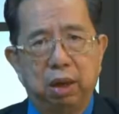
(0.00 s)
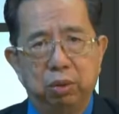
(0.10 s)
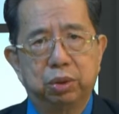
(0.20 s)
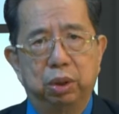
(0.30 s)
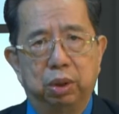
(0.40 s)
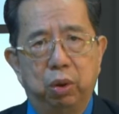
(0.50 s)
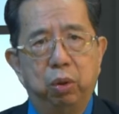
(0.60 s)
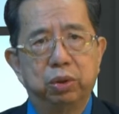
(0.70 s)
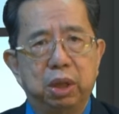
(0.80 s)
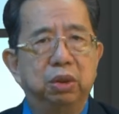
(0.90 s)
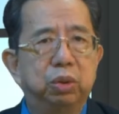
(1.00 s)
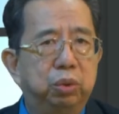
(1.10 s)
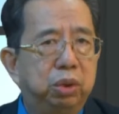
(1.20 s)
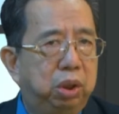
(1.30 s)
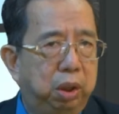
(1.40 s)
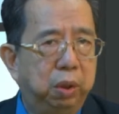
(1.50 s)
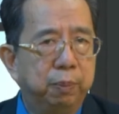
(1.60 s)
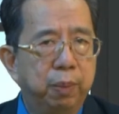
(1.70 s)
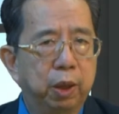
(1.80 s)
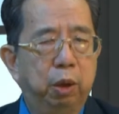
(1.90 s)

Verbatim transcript: counselor Aung San Suu Kyi,